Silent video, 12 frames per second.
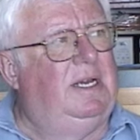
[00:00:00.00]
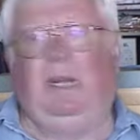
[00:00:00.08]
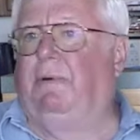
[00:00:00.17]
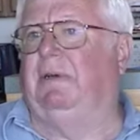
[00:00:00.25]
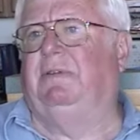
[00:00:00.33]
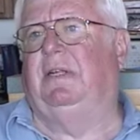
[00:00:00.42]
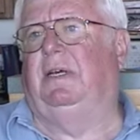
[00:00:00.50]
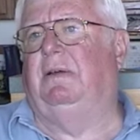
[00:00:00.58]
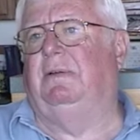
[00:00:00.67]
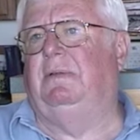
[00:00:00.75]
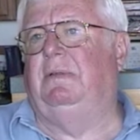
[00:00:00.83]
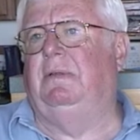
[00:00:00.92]
Anyway, it was
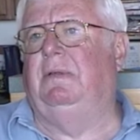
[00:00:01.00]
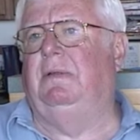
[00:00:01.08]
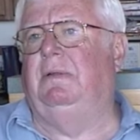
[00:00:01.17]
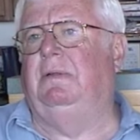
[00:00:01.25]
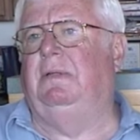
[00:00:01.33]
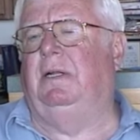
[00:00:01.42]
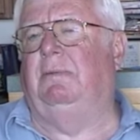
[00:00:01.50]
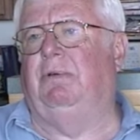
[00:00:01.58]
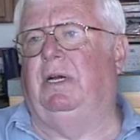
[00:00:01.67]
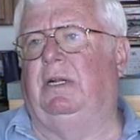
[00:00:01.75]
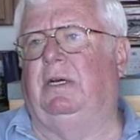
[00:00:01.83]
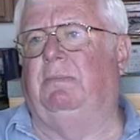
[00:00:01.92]
like a Dun
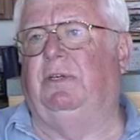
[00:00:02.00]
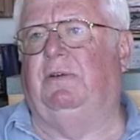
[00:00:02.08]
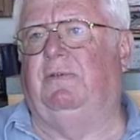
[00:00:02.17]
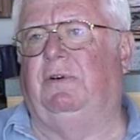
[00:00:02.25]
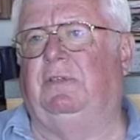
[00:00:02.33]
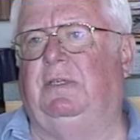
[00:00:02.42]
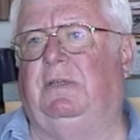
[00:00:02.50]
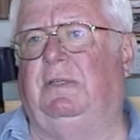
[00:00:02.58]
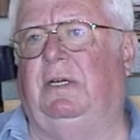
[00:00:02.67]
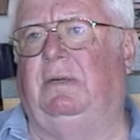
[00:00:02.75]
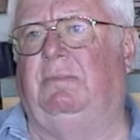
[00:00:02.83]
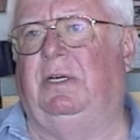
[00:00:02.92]
and Brad, a commercial version
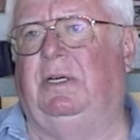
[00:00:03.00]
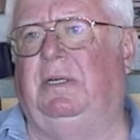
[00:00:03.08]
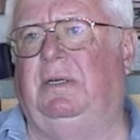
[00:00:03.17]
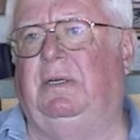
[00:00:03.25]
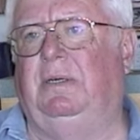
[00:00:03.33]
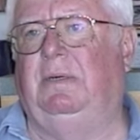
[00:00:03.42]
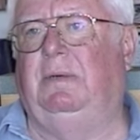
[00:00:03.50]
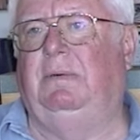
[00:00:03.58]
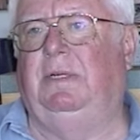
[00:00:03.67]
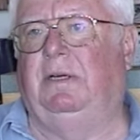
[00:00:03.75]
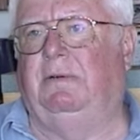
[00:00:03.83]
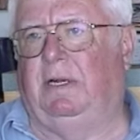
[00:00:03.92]
of Dun and Brad.
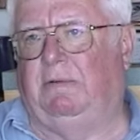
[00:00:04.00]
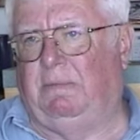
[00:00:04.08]
We did